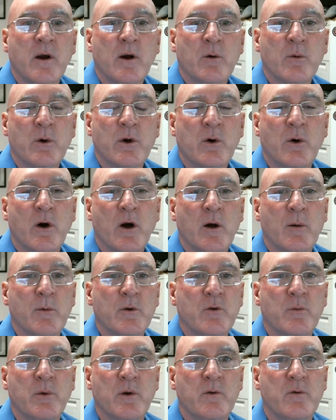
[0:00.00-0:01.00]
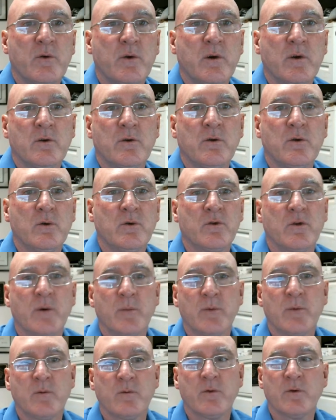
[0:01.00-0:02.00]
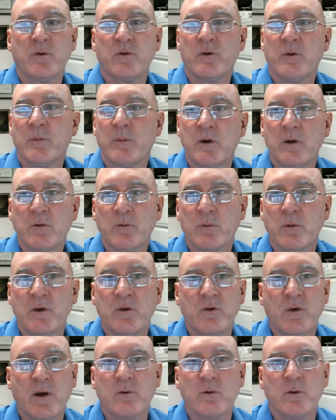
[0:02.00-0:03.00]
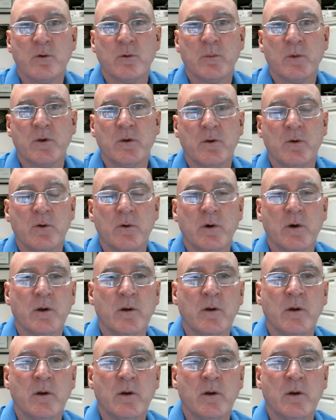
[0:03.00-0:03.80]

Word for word: requirements, but if you could do something for somebody, reach out to them and do it.